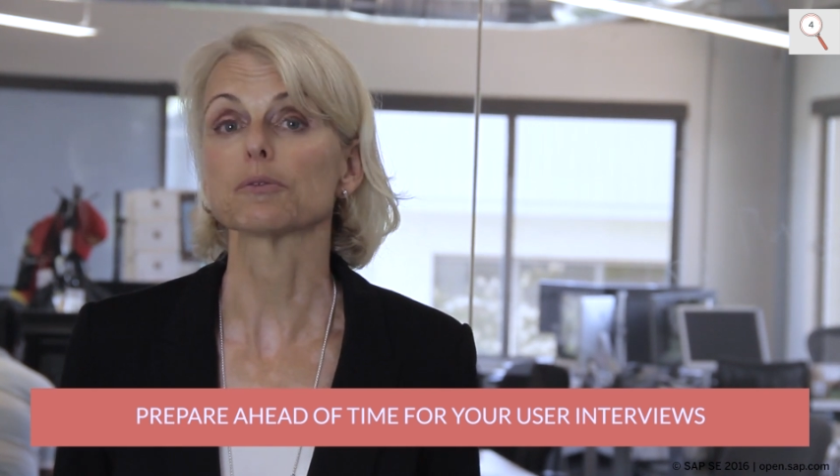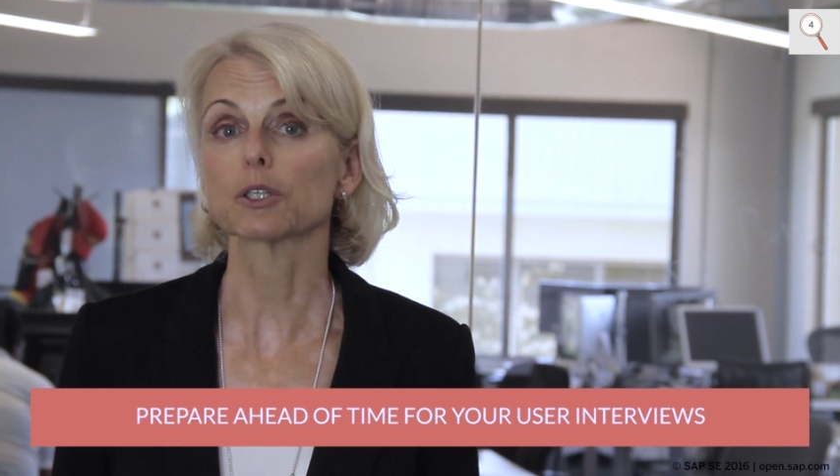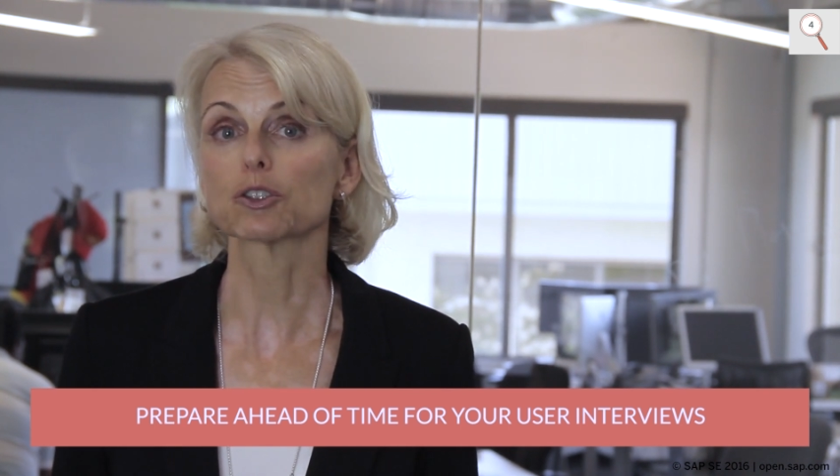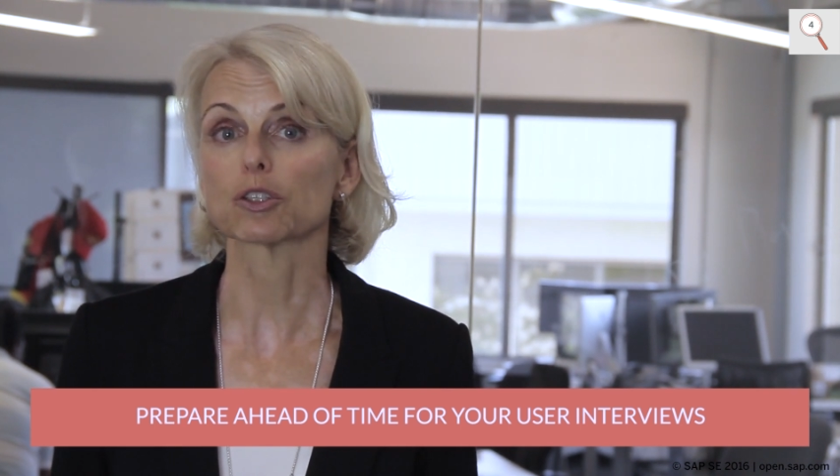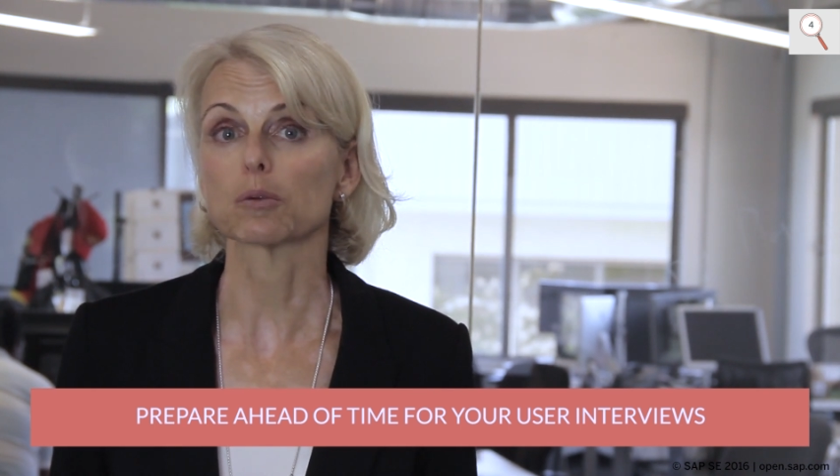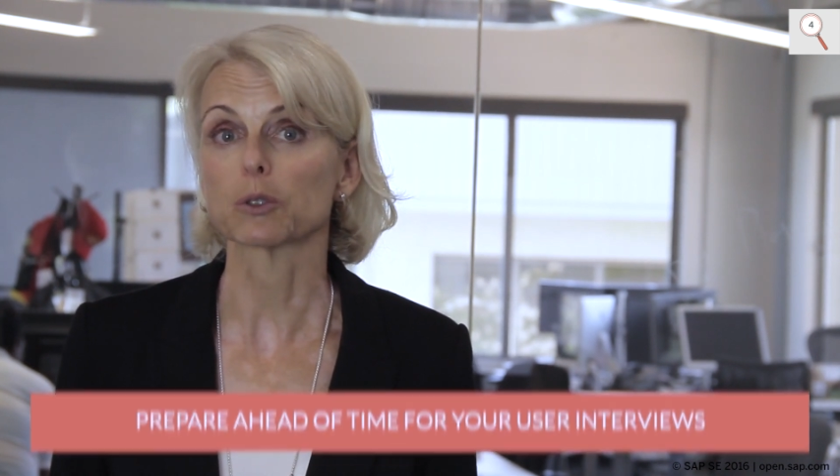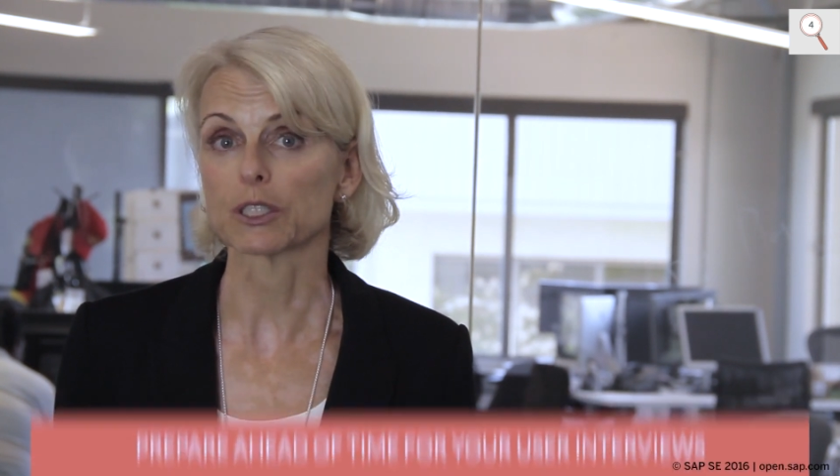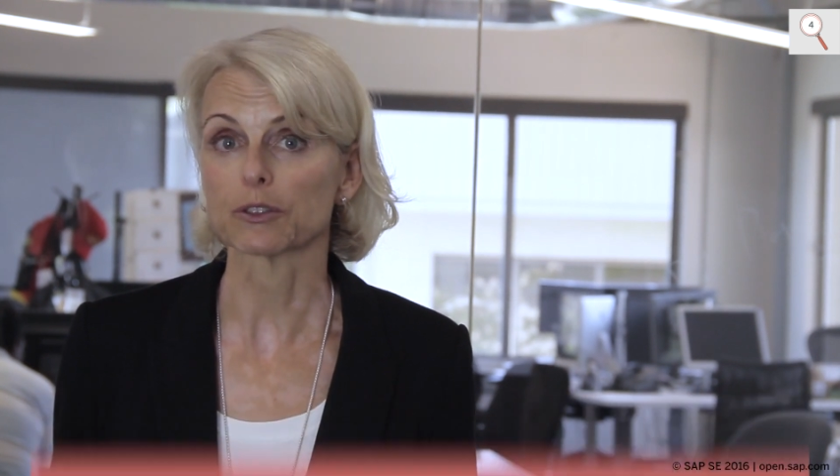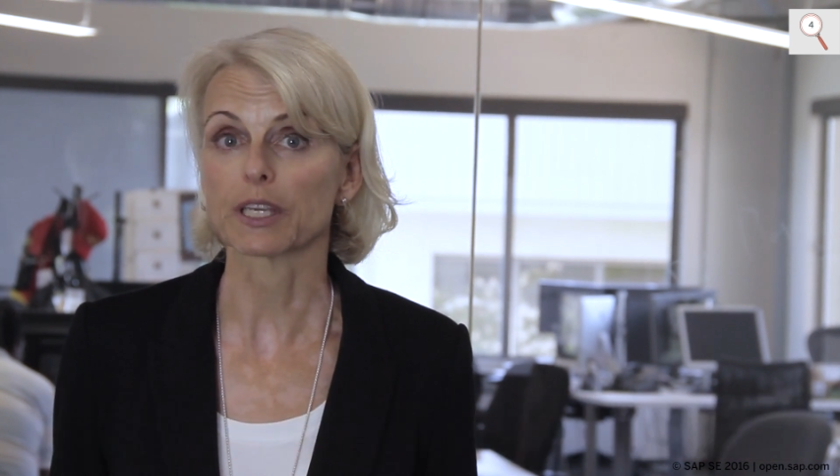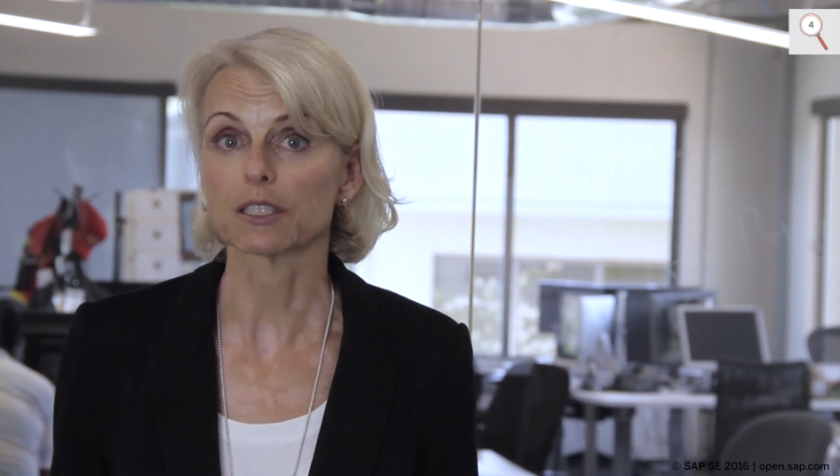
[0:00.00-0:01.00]
workshop or
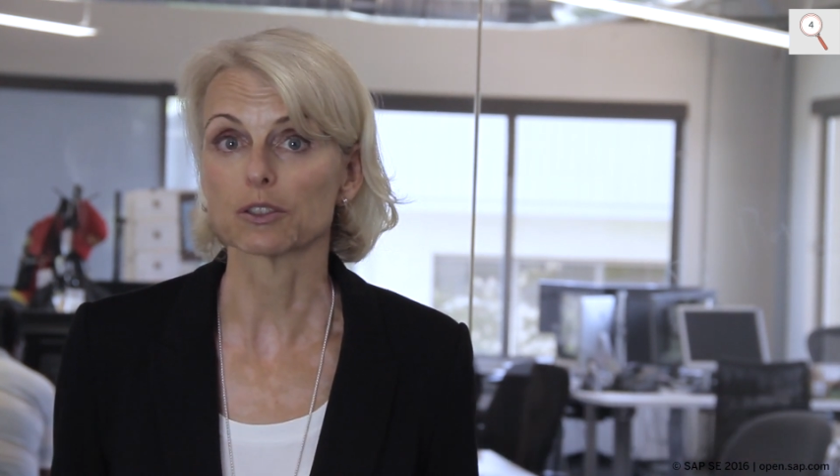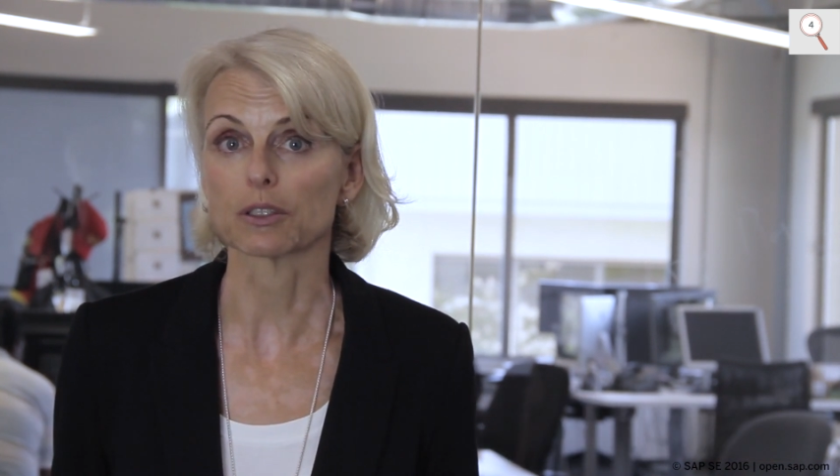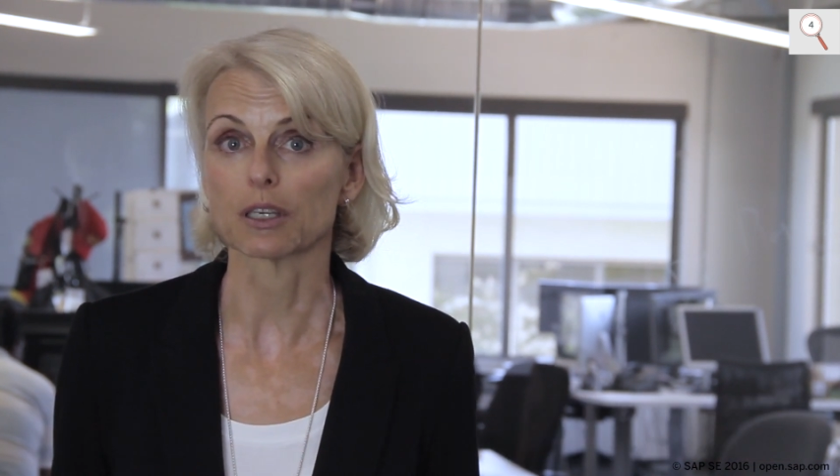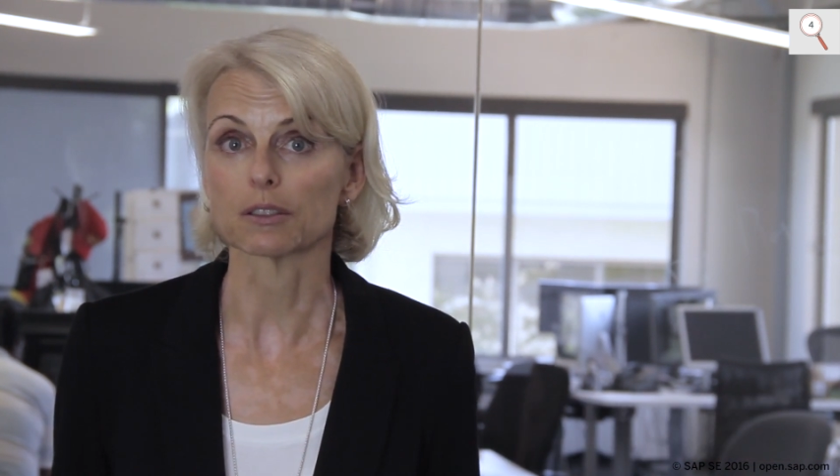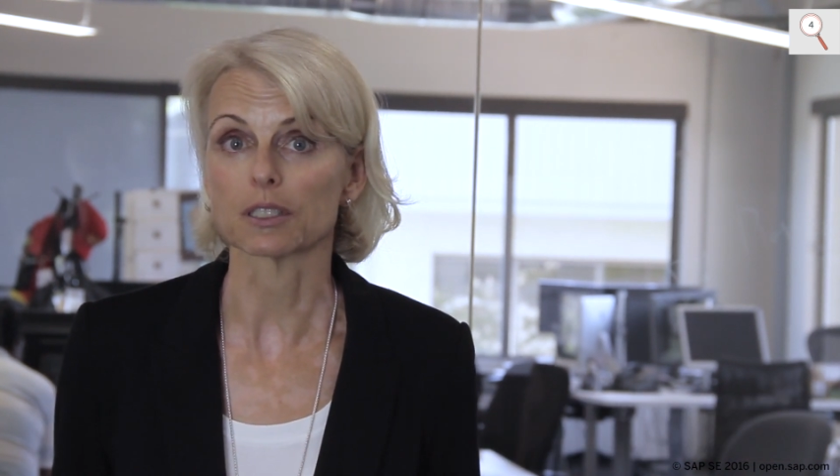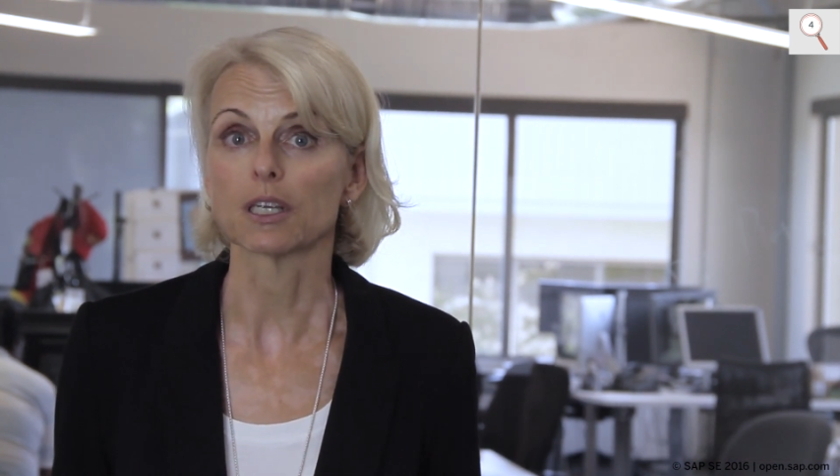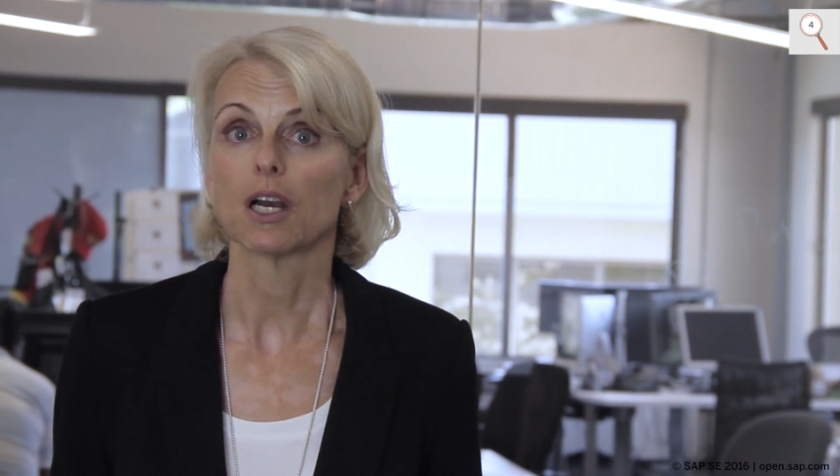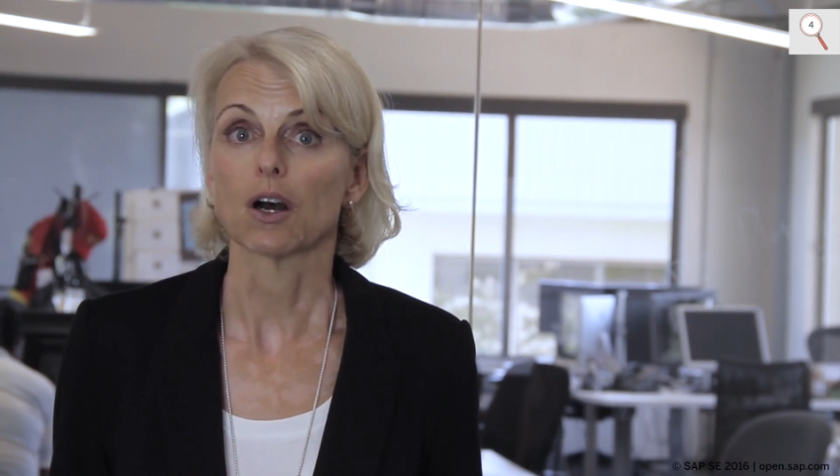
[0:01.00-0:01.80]
in your get-together